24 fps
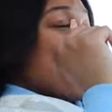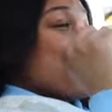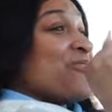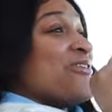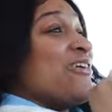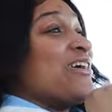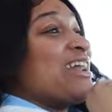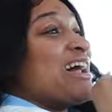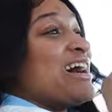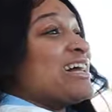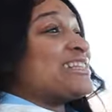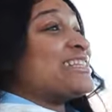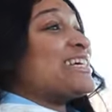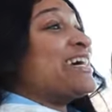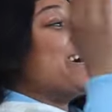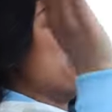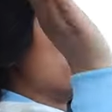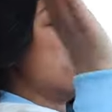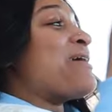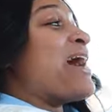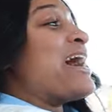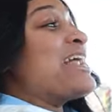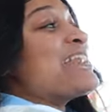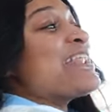I'm going out She's
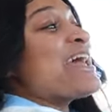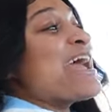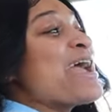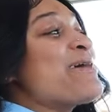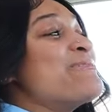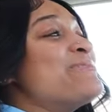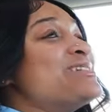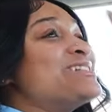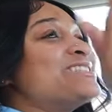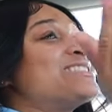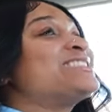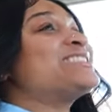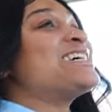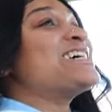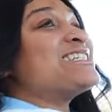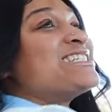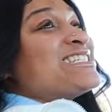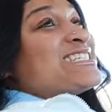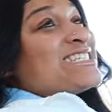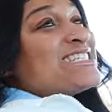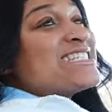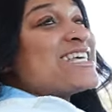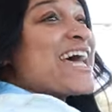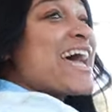there. My name is
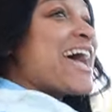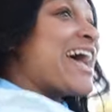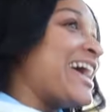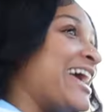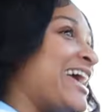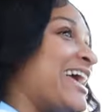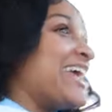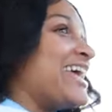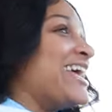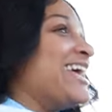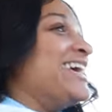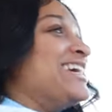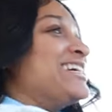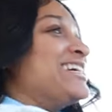just Tay.